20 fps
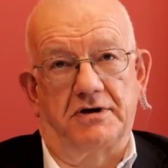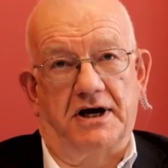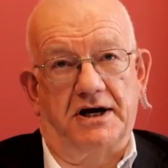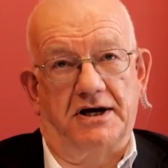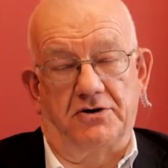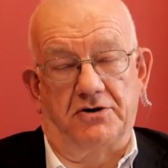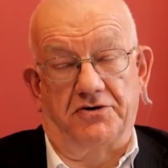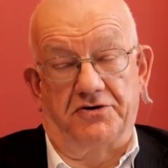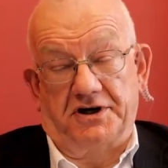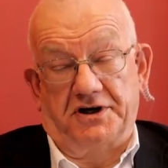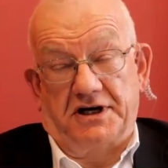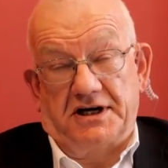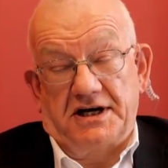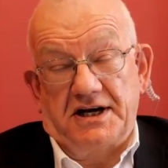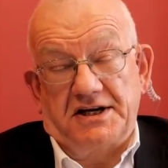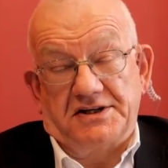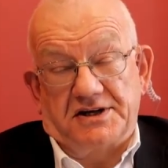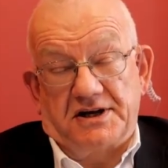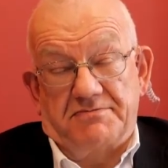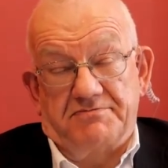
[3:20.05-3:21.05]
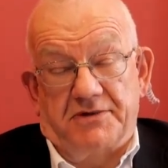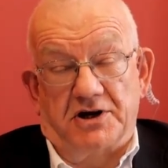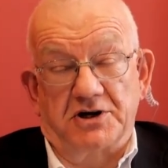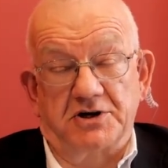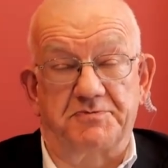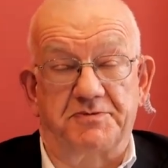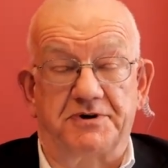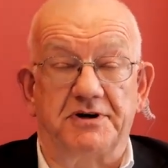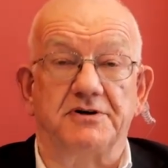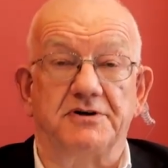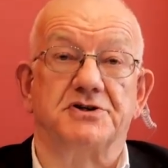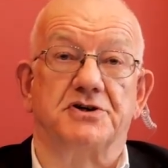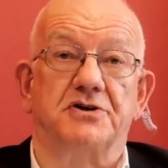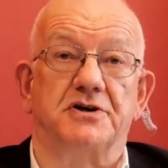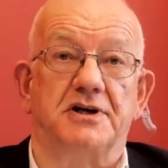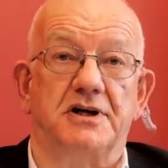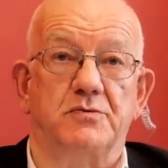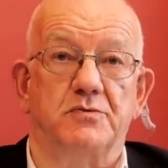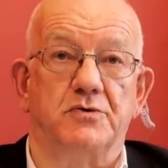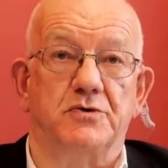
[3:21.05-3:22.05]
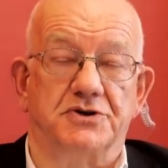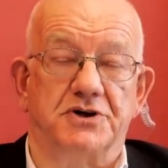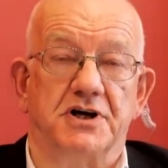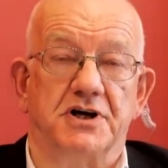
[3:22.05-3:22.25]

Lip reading: Not that he needs it much, but it certainly would